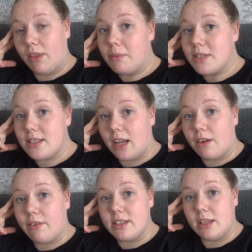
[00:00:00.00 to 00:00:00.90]
That was a
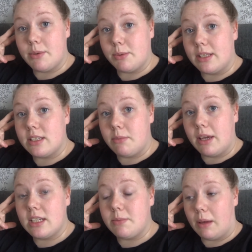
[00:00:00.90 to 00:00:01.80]
sacrifice I was willing to
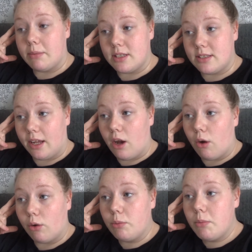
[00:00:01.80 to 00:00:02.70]
make to be able to stay at
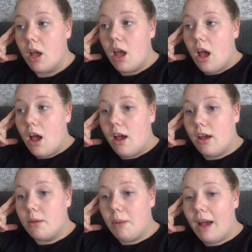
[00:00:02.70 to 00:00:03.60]
home.
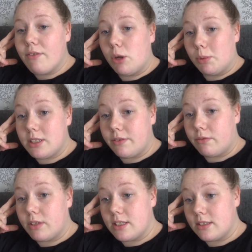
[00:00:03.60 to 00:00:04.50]
I have a couple of
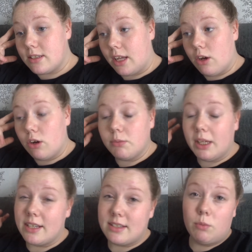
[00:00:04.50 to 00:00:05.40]
different reasons to stay at home.
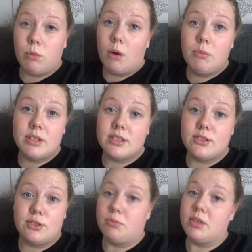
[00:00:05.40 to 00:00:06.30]
Like I said, one was
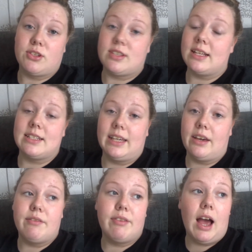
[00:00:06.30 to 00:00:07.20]
something just had to give.